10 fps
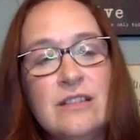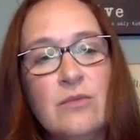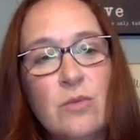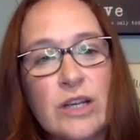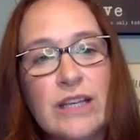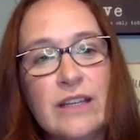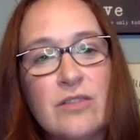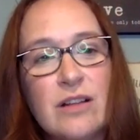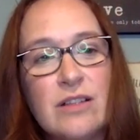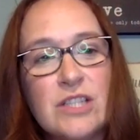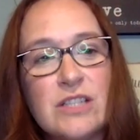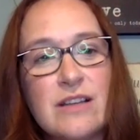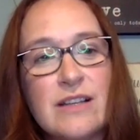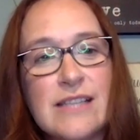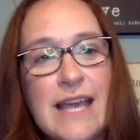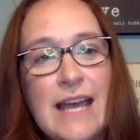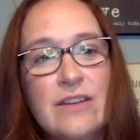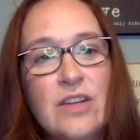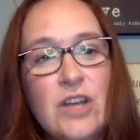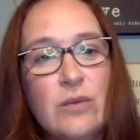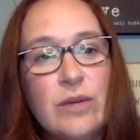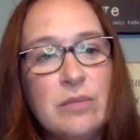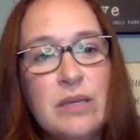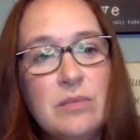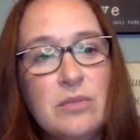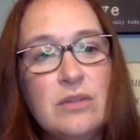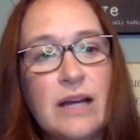of working in neurology as long as I had and knowing people,